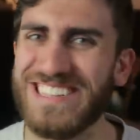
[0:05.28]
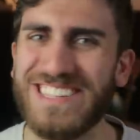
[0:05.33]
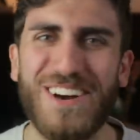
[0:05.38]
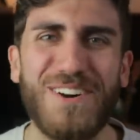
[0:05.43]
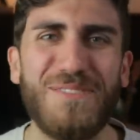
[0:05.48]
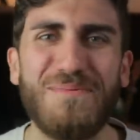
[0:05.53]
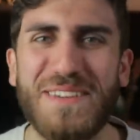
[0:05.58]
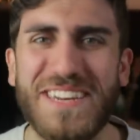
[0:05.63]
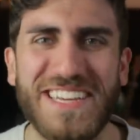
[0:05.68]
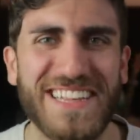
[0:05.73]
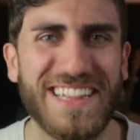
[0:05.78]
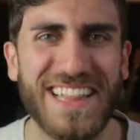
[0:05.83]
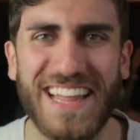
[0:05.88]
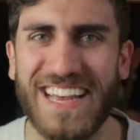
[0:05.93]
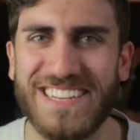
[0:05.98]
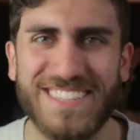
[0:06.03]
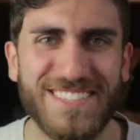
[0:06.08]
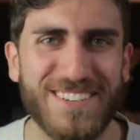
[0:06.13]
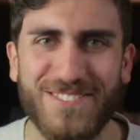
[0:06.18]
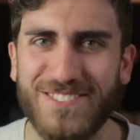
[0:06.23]
Nobody
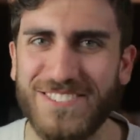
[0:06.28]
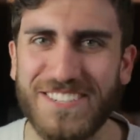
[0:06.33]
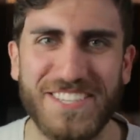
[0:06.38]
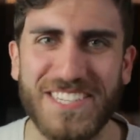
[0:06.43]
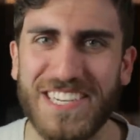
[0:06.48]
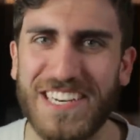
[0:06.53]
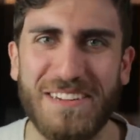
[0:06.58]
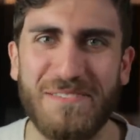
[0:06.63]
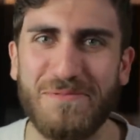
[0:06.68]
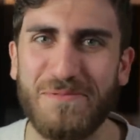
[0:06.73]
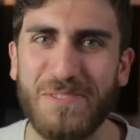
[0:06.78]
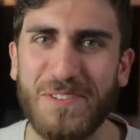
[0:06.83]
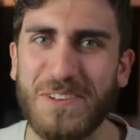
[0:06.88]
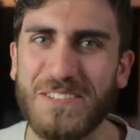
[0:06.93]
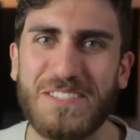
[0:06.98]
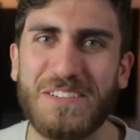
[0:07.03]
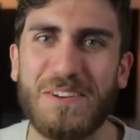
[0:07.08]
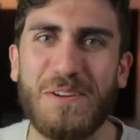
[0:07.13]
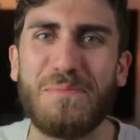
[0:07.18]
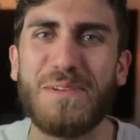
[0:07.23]
likes a Christian
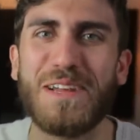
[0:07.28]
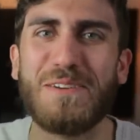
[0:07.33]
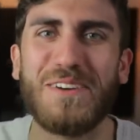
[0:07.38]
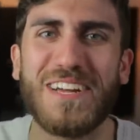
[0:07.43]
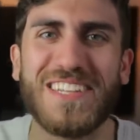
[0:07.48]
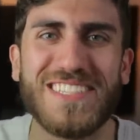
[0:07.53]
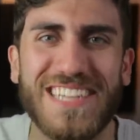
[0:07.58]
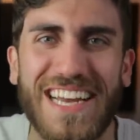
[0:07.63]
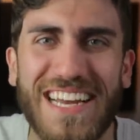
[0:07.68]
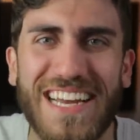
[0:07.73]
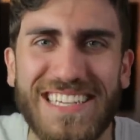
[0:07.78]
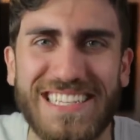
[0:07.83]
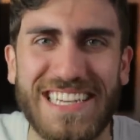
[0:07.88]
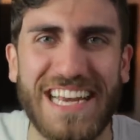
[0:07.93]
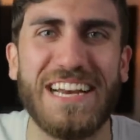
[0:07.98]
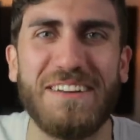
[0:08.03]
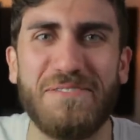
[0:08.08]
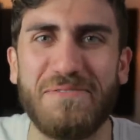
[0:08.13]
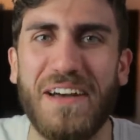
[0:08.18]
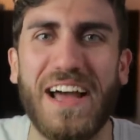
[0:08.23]
influencer. Nobody wants to
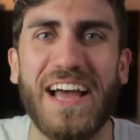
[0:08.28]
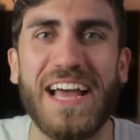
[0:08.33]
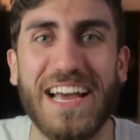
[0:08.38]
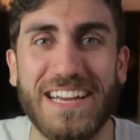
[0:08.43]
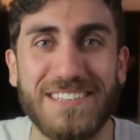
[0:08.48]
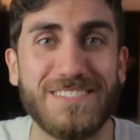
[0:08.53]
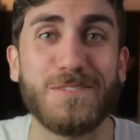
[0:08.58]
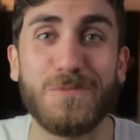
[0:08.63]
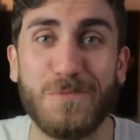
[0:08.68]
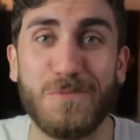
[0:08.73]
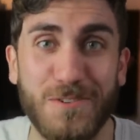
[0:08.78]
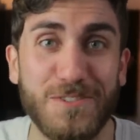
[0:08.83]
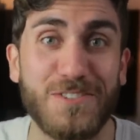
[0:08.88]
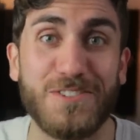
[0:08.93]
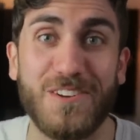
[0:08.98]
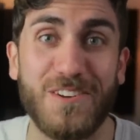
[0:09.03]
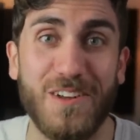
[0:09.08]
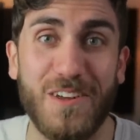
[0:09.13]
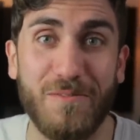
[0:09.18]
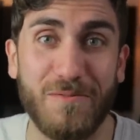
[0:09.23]
identify as a
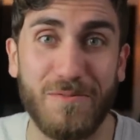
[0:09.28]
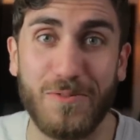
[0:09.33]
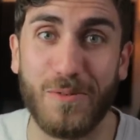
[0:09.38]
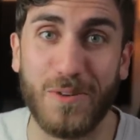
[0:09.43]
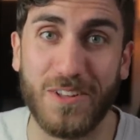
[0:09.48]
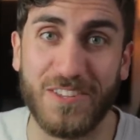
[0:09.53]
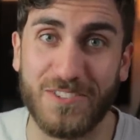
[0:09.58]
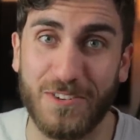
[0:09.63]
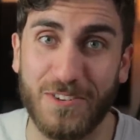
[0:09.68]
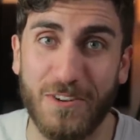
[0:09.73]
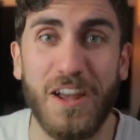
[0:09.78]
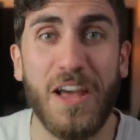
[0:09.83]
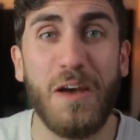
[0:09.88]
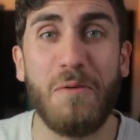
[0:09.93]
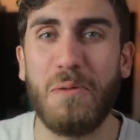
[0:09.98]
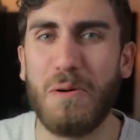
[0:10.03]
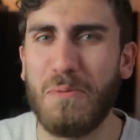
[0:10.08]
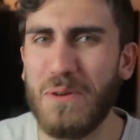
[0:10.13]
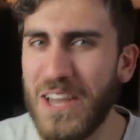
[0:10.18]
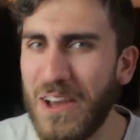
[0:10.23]
Christian influencer,
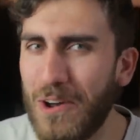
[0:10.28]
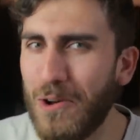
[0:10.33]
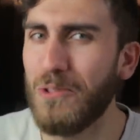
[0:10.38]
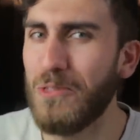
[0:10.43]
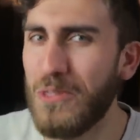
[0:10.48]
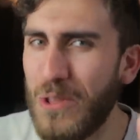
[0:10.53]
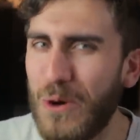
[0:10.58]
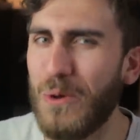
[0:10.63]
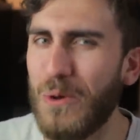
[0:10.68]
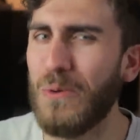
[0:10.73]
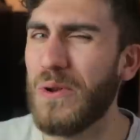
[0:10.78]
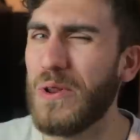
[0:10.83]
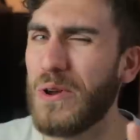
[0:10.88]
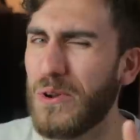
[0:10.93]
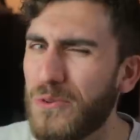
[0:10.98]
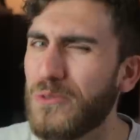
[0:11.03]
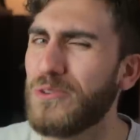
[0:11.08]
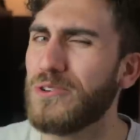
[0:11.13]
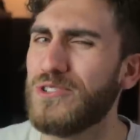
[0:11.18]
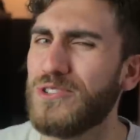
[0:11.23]
but we all know what a
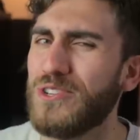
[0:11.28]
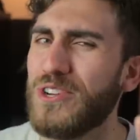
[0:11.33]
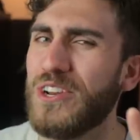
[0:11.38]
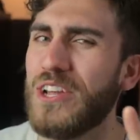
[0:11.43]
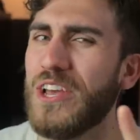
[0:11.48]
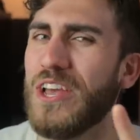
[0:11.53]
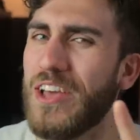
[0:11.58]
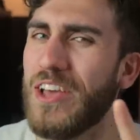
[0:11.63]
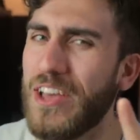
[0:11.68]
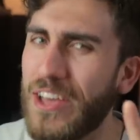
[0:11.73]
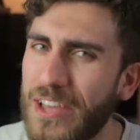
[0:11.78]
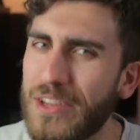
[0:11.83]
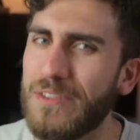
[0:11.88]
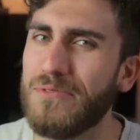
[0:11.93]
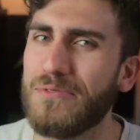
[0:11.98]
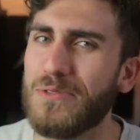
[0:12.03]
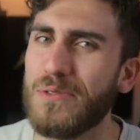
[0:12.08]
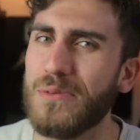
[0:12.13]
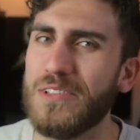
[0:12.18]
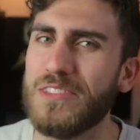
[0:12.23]
Christian
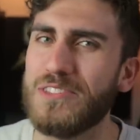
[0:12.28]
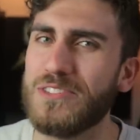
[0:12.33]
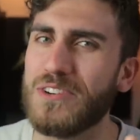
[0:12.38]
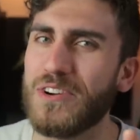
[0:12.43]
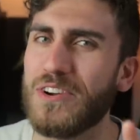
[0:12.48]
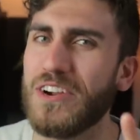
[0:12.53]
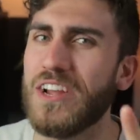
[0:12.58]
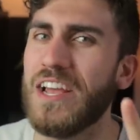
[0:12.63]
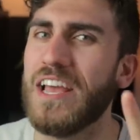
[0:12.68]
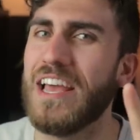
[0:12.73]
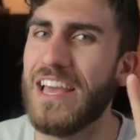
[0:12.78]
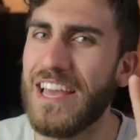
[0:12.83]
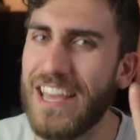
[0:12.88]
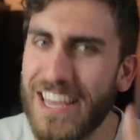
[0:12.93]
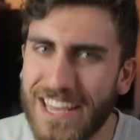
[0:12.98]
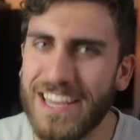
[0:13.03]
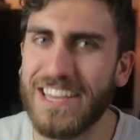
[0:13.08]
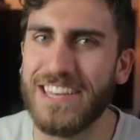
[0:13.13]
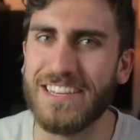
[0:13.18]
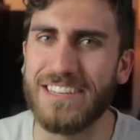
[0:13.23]
influencer
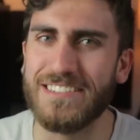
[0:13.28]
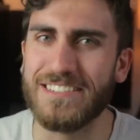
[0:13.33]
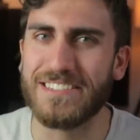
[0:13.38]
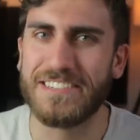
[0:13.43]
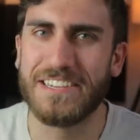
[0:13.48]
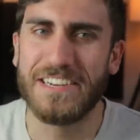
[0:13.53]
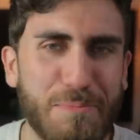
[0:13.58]
is.